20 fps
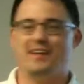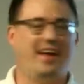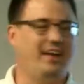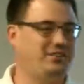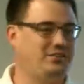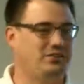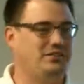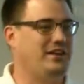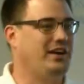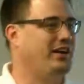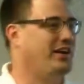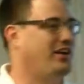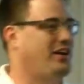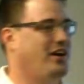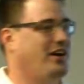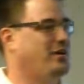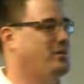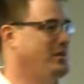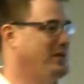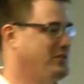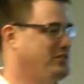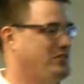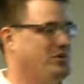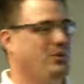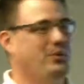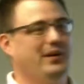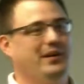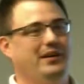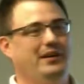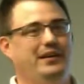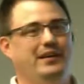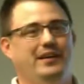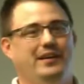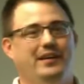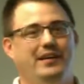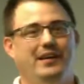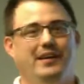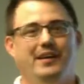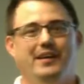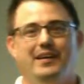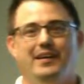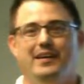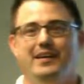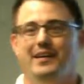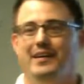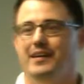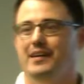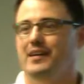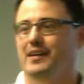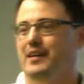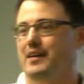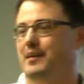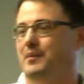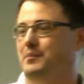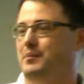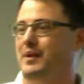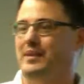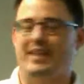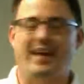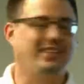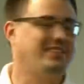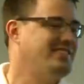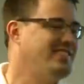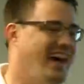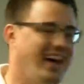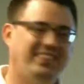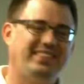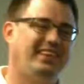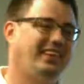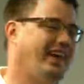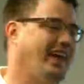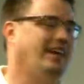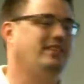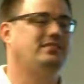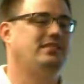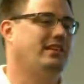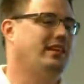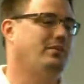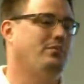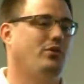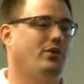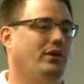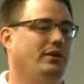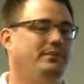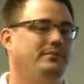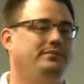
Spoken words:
esoteric hardwares to work. But that's not the case anymore.